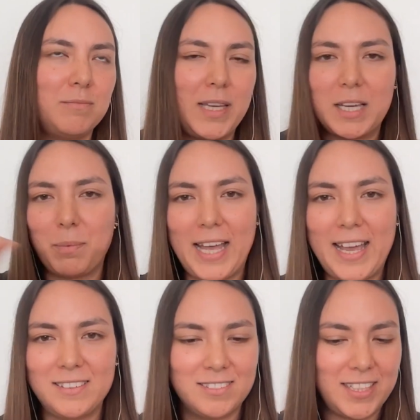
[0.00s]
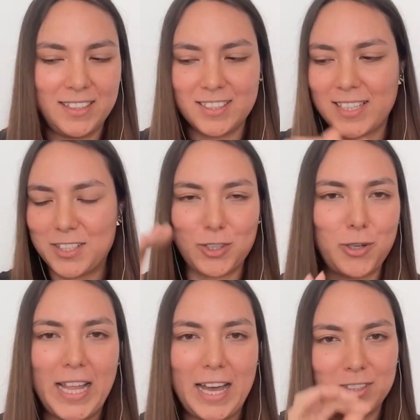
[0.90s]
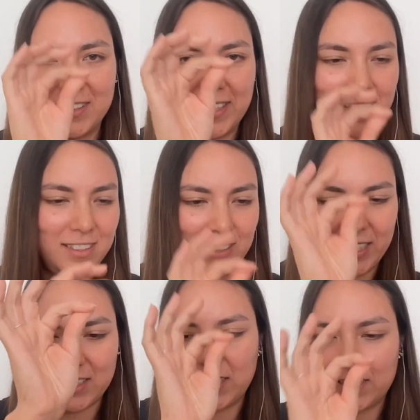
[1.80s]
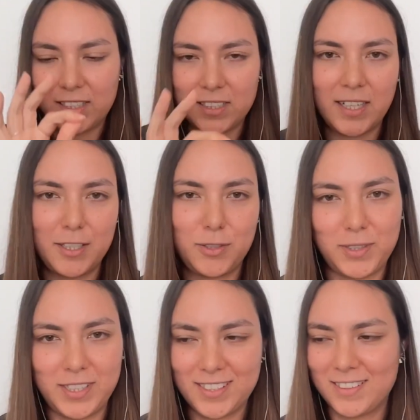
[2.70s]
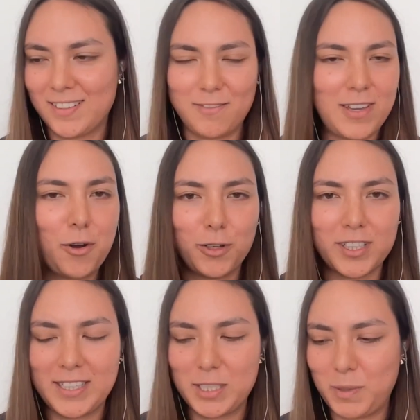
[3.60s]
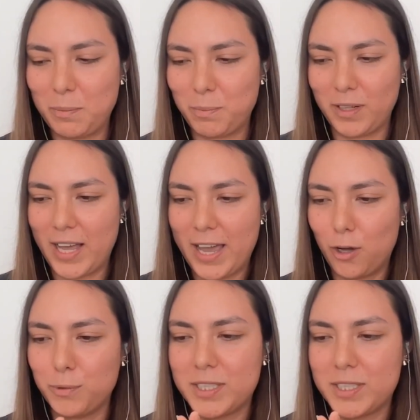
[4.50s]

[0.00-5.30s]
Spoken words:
make a plan, they sketch it all out, and they are like, tick, tick, tick, I do this. Very organized people. I always